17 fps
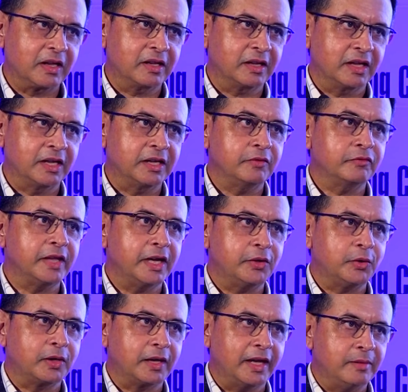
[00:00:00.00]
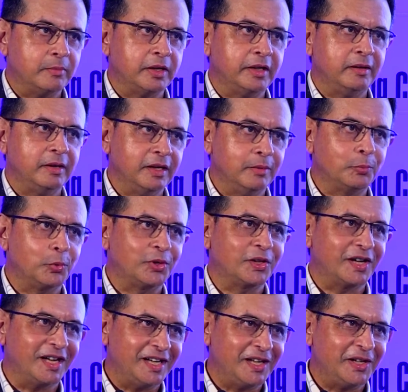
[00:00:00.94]
And if they have to claim an
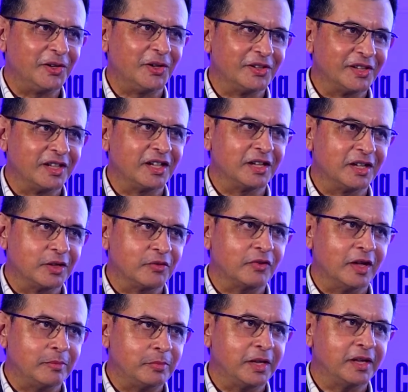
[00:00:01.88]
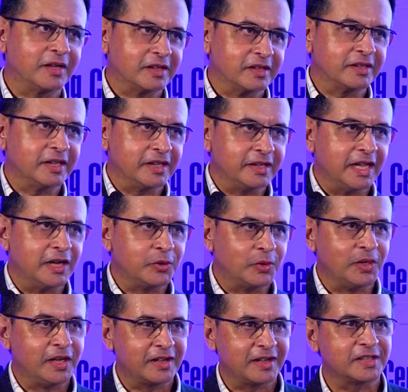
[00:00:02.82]
input credit on the fabric, then they have
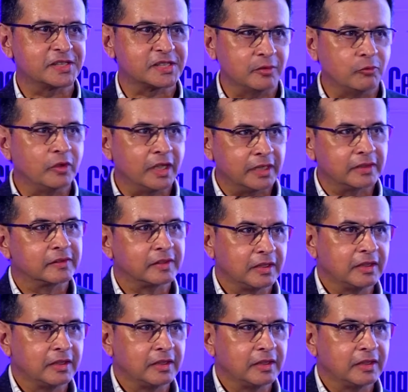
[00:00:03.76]
to declare somewhere.